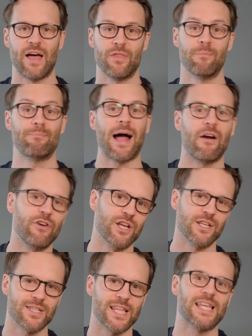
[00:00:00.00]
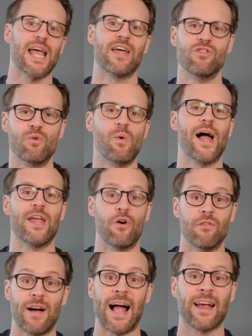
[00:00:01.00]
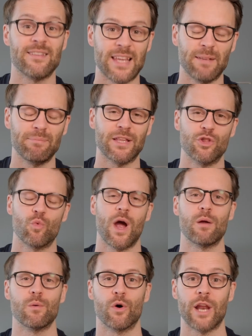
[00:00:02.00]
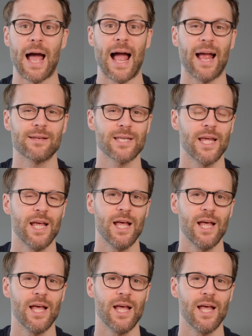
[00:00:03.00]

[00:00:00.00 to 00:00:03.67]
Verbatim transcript: and the barriers that get in the way of acting in the way we want to act.